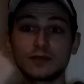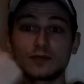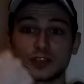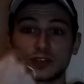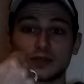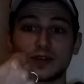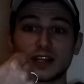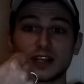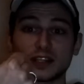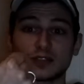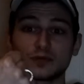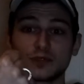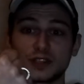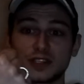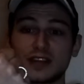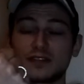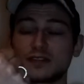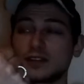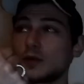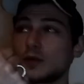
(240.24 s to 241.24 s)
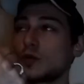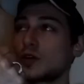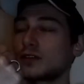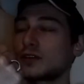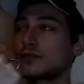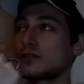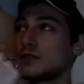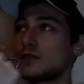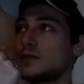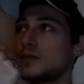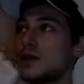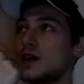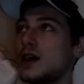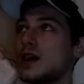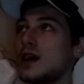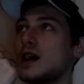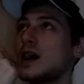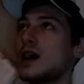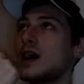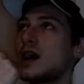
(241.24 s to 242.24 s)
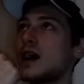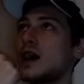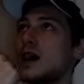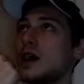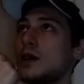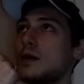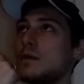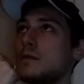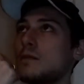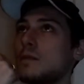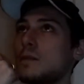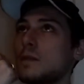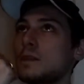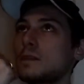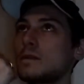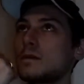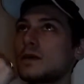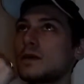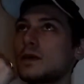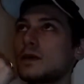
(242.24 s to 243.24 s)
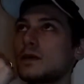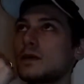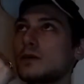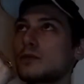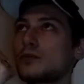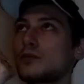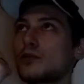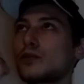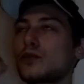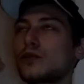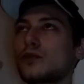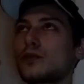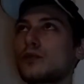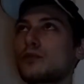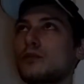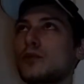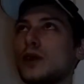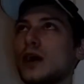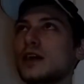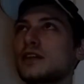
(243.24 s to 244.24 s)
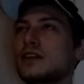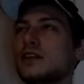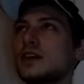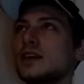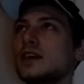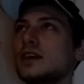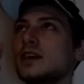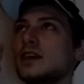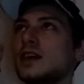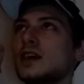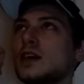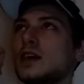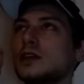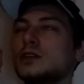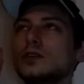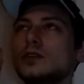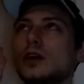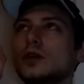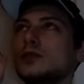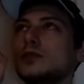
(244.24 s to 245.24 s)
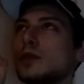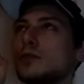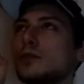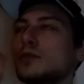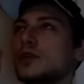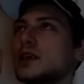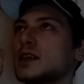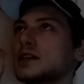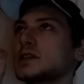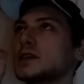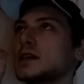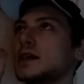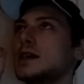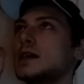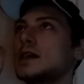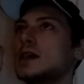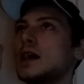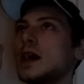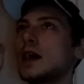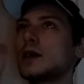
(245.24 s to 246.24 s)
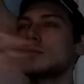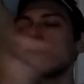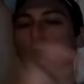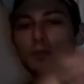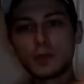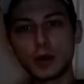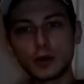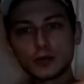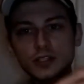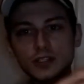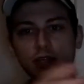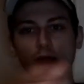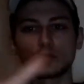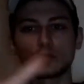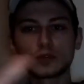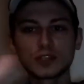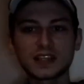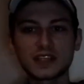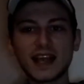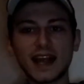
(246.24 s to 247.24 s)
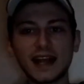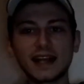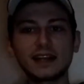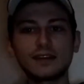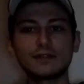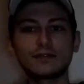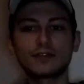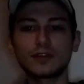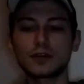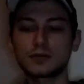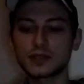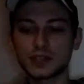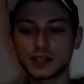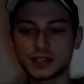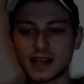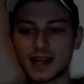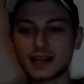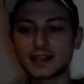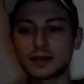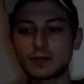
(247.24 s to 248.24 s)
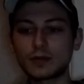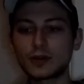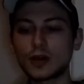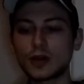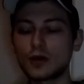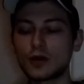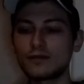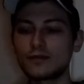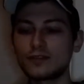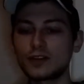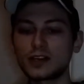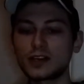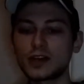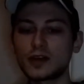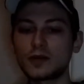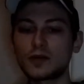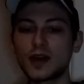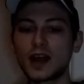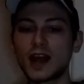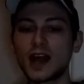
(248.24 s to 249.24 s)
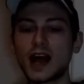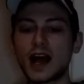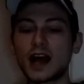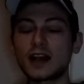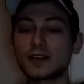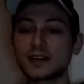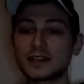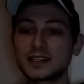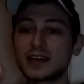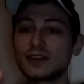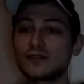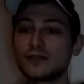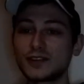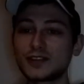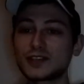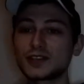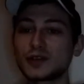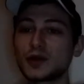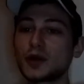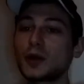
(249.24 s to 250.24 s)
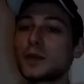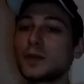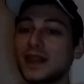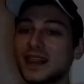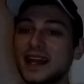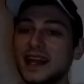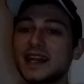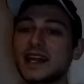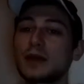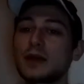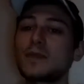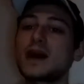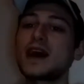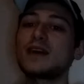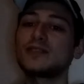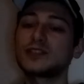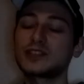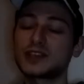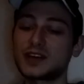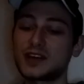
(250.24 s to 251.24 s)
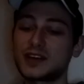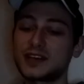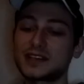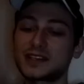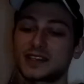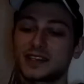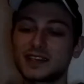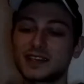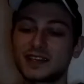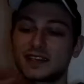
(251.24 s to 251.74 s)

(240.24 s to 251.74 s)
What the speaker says: Resurrection was definitely one of them. I think, no, not Predator. It mostly was the Alien films, because I had them on home video, and I definitely saw Millennium advertised.